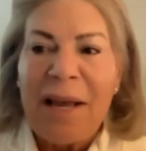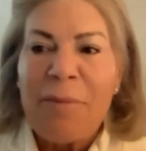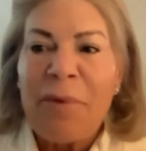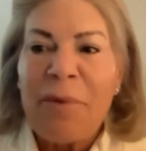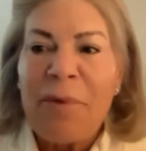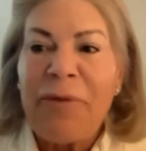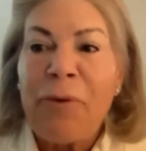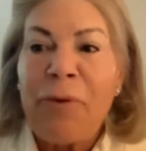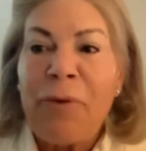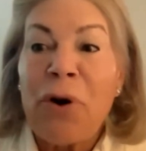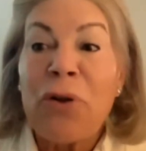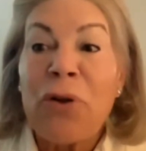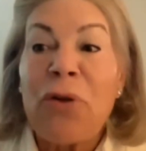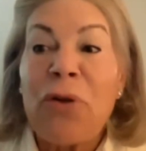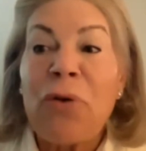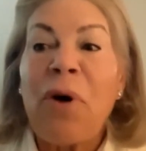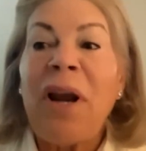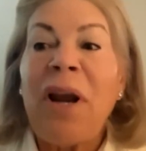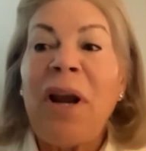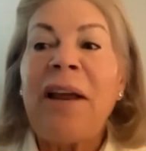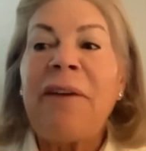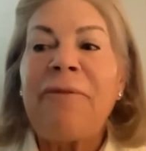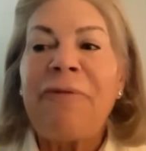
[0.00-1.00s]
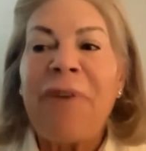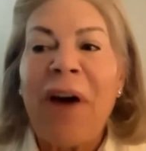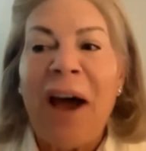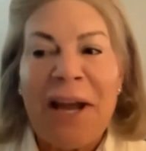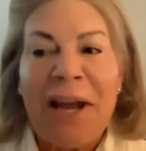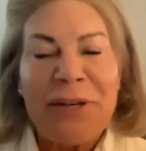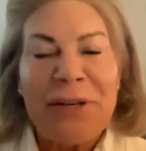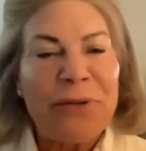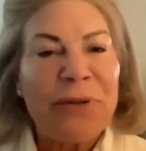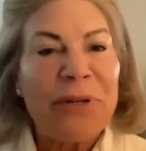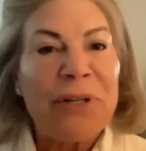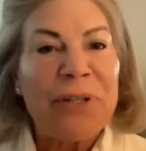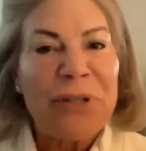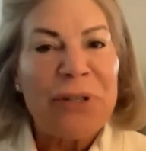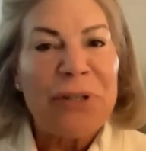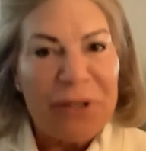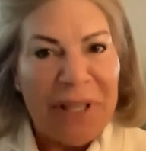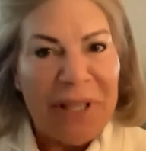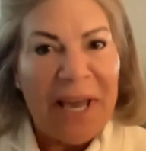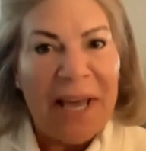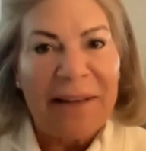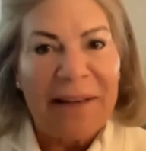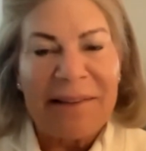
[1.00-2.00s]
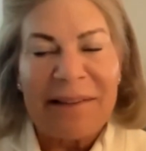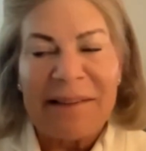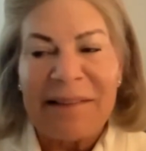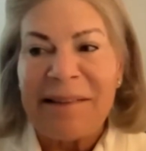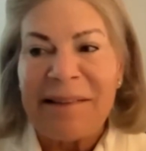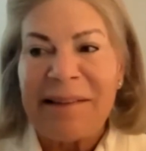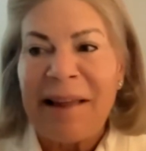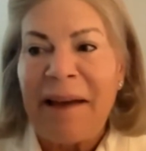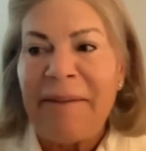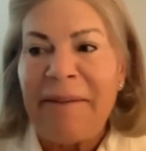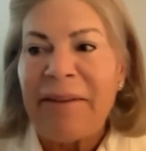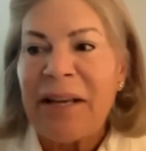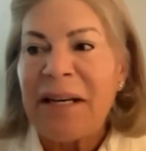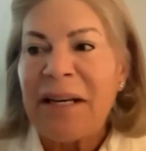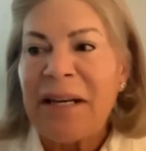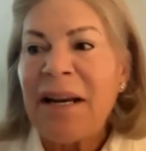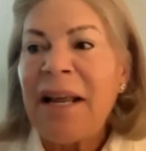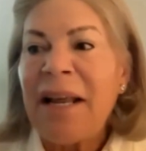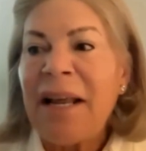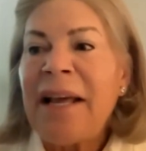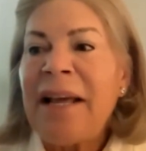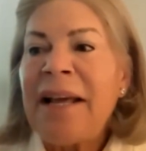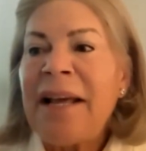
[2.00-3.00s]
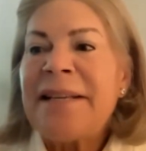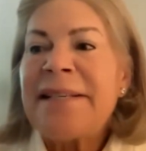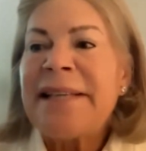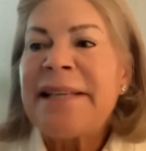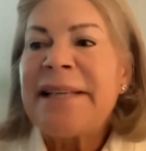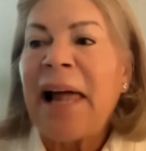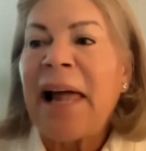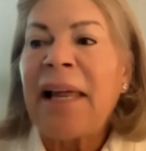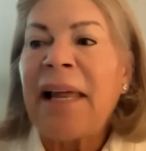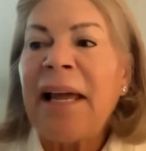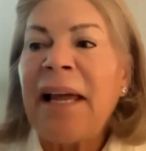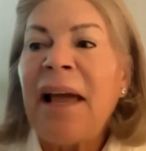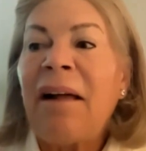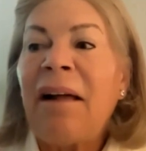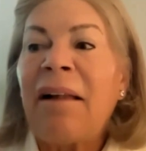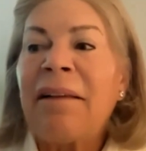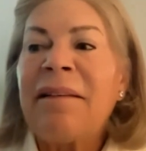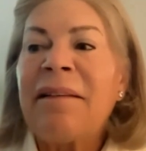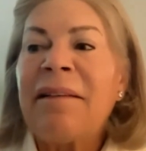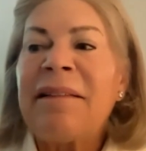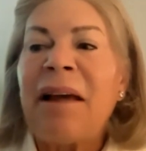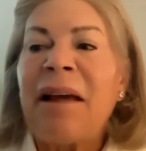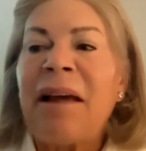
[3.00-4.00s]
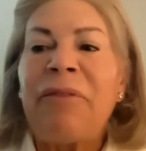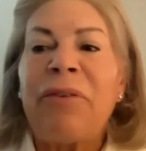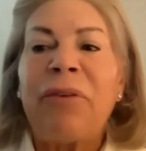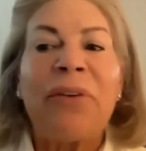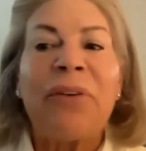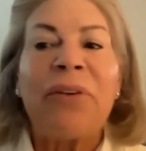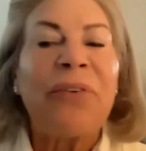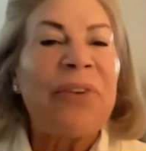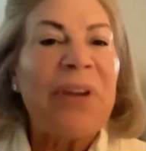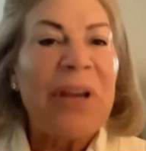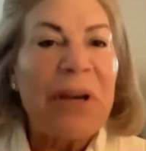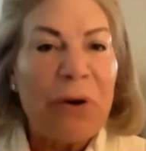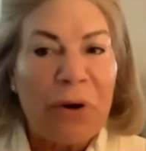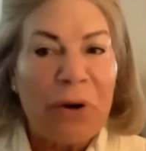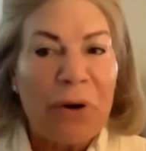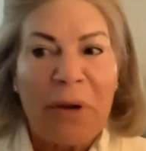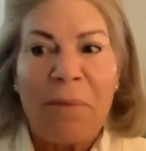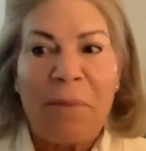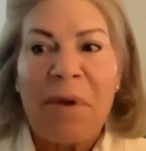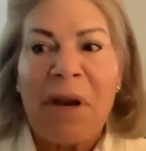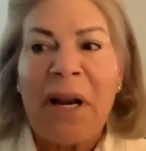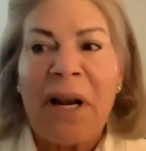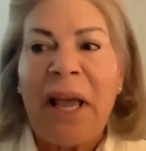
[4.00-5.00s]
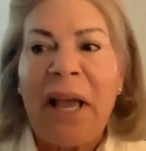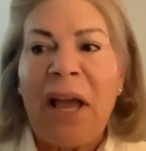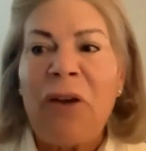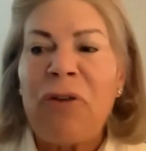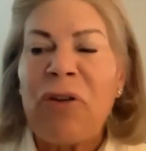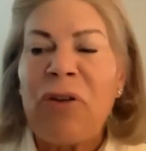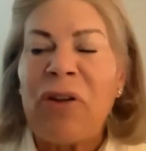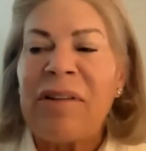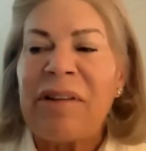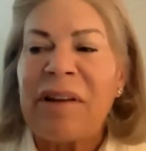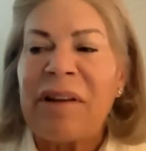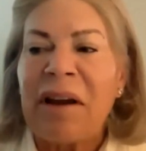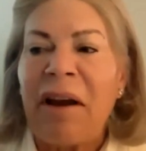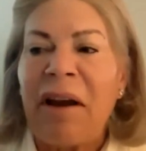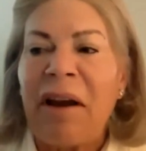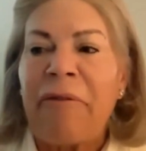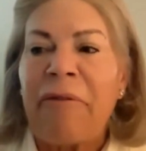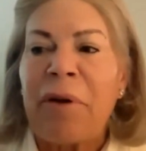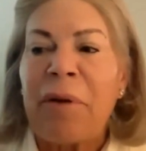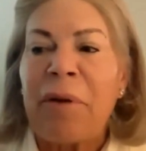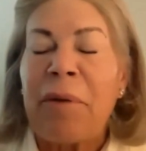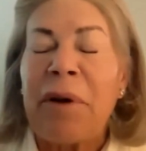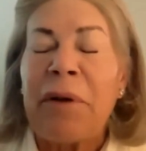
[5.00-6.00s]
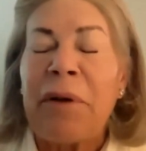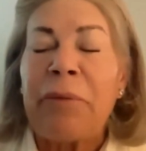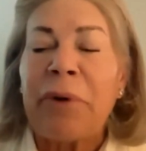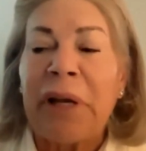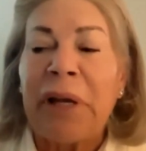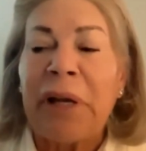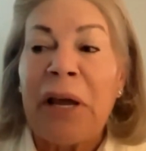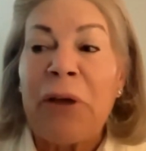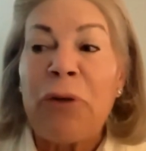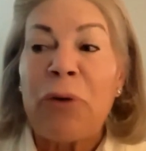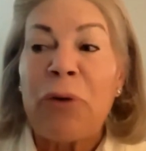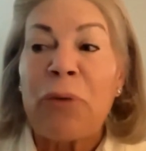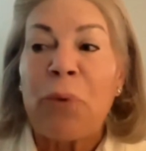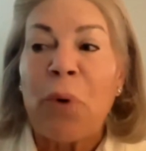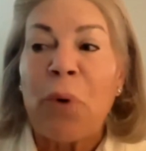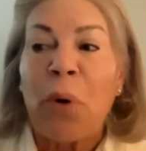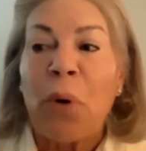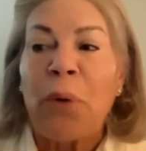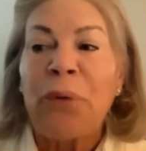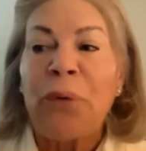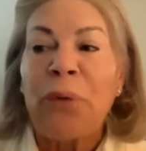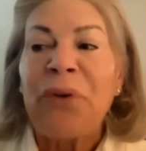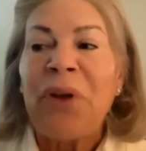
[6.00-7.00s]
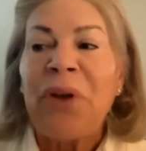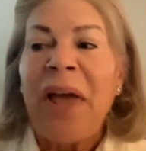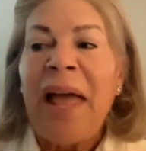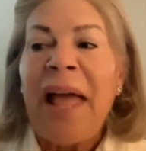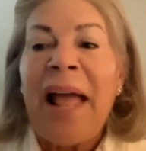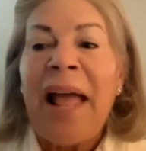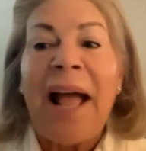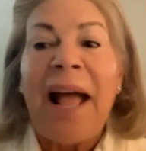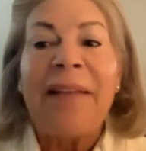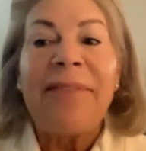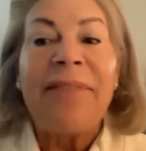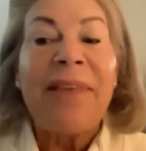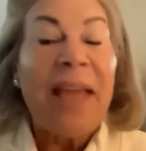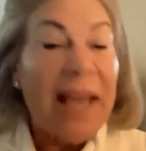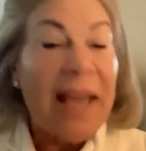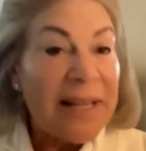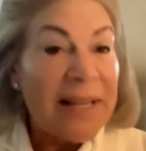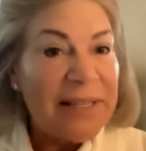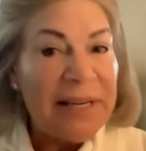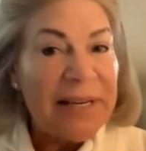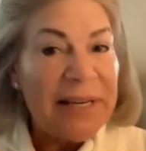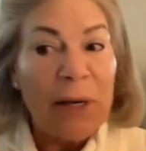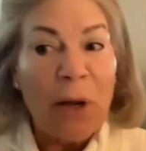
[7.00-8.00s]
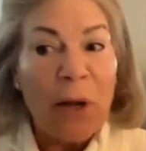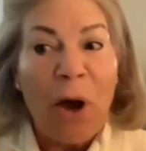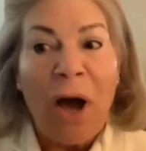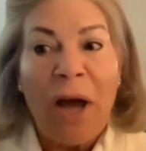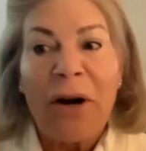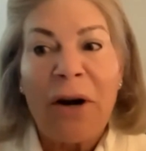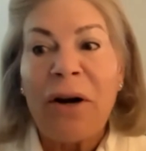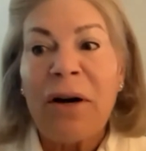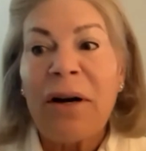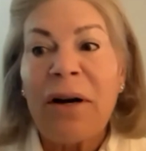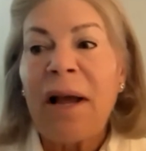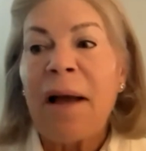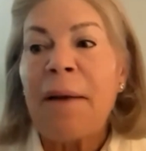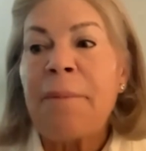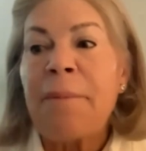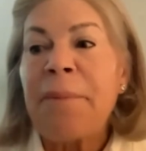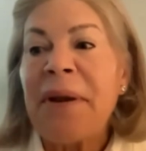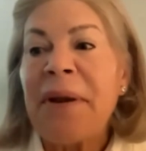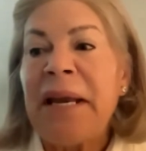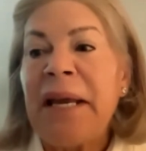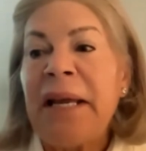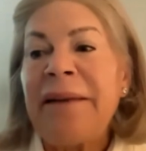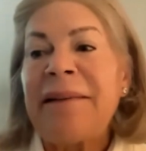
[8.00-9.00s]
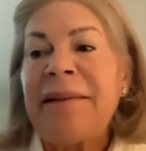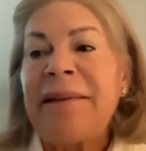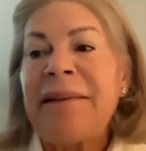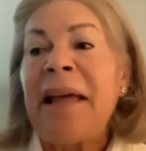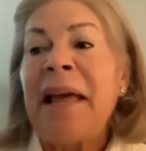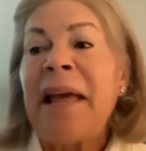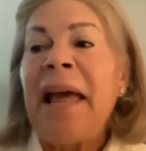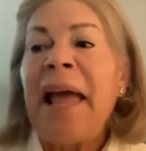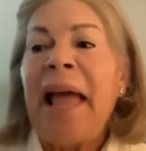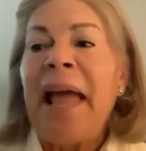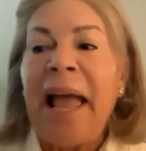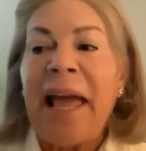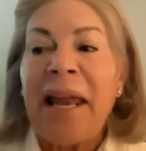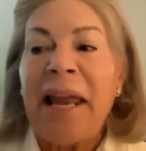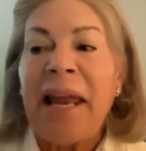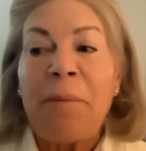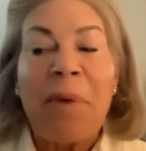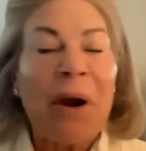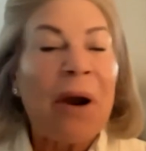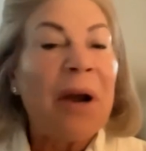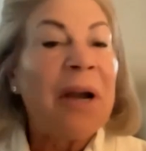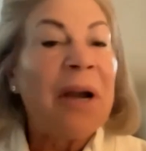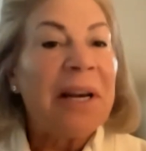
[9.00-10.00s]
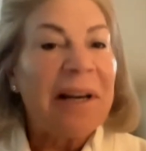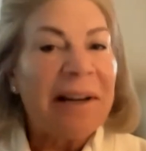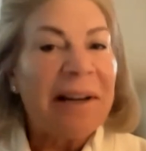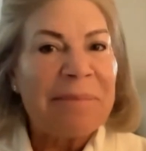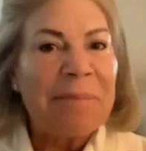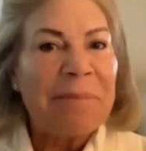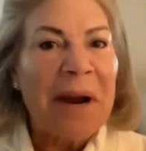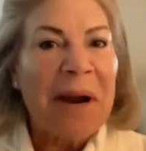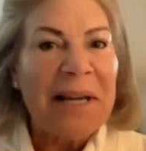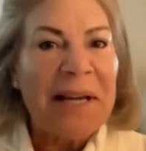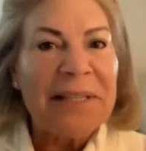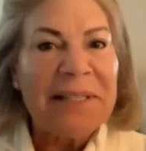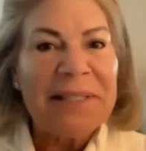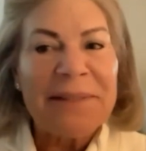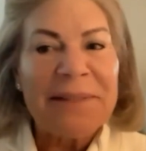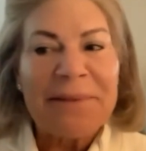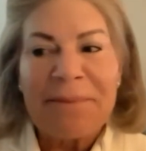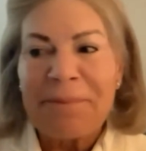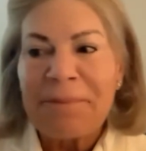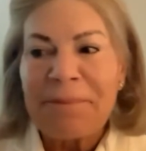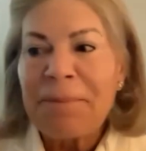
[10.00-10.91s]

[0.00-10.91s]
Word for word: Before joining Pfizer in 2007, Sally held several senior communications and government relation roles at the Estee Lauder Companies and American Express.